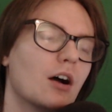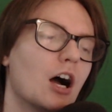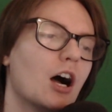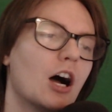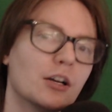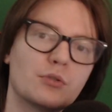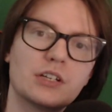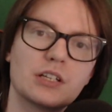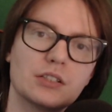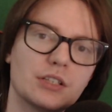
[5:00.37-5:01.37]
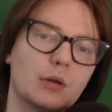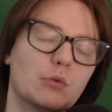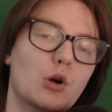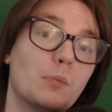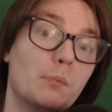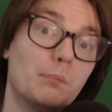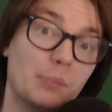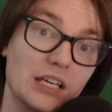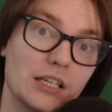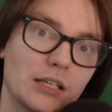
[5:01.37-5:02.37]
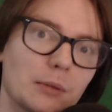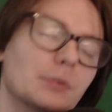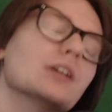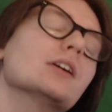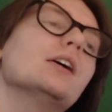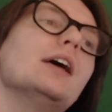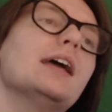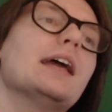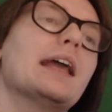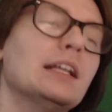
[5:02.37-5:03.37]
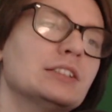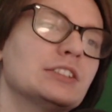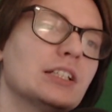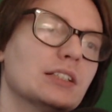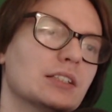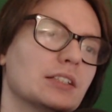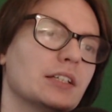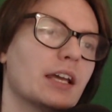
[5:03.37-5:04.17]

100 to 0 beamed instantly.